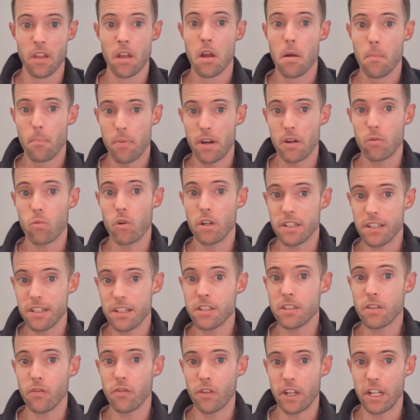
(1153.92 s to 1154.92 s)
But what
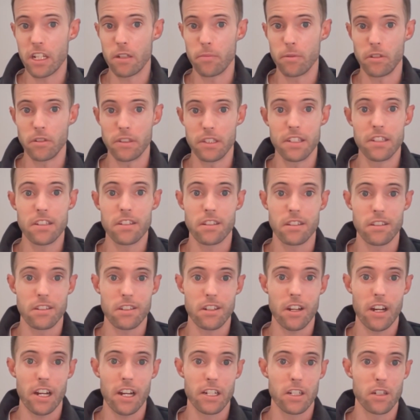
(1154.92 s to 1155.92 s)
is available is this
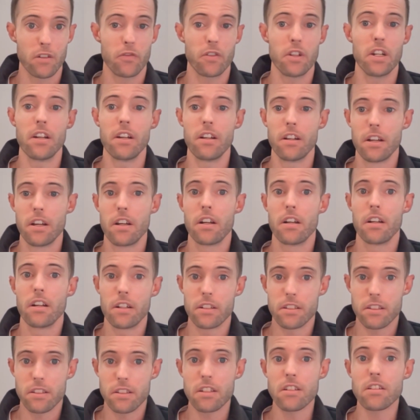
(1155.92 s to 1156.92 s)
kind of
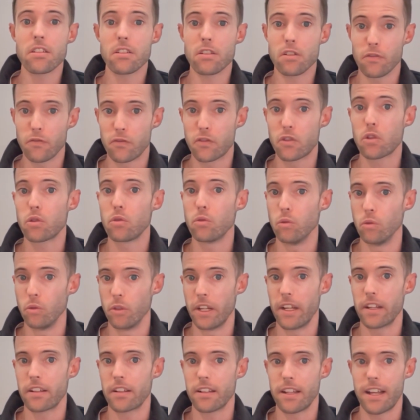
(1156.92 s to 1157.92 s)
assistive tool
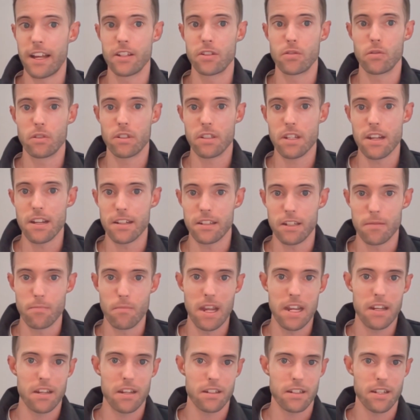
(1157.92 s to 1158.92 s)
that, as you said, can
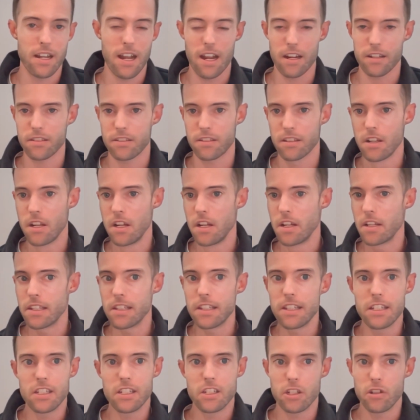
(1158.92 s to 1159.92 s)
make attacks
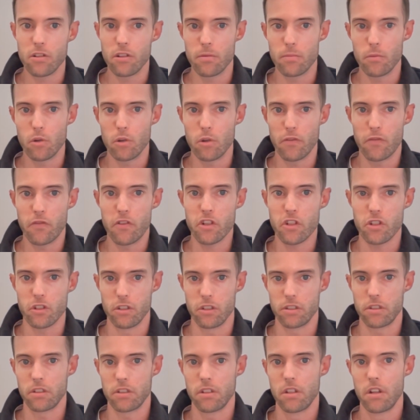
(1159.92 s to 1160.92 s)
easier and more efficient.
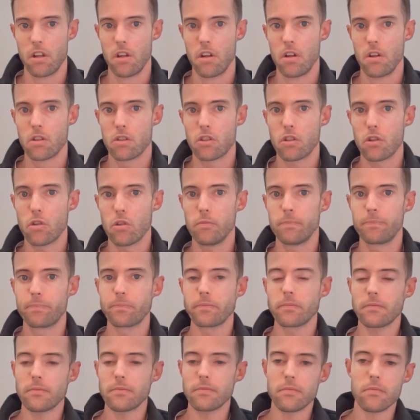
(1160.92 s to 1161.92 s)
So,
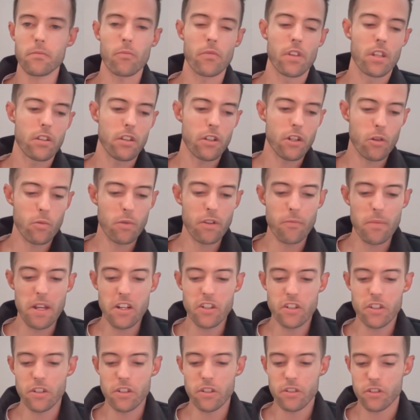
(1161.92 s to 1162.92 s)
we've
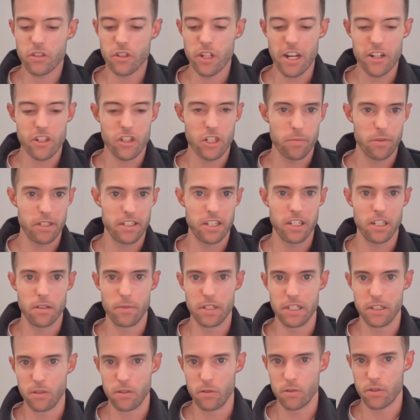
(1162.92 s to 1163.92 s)
mentioned ChatGPT
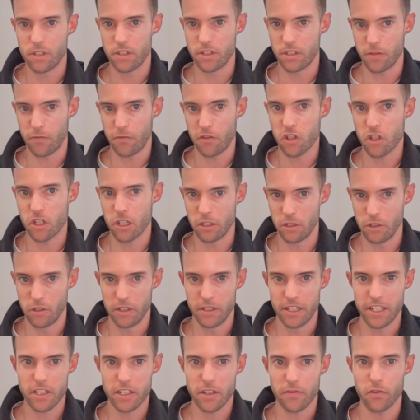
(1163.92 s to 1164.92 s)
being used as a phishing lure,
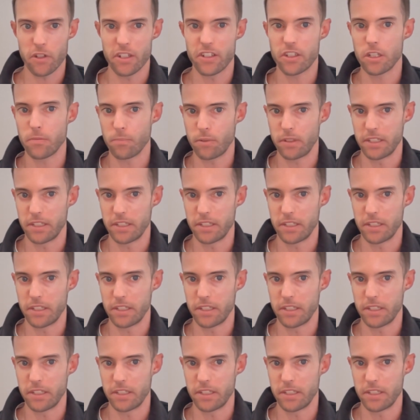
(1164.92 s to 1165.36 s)
and that's a very simple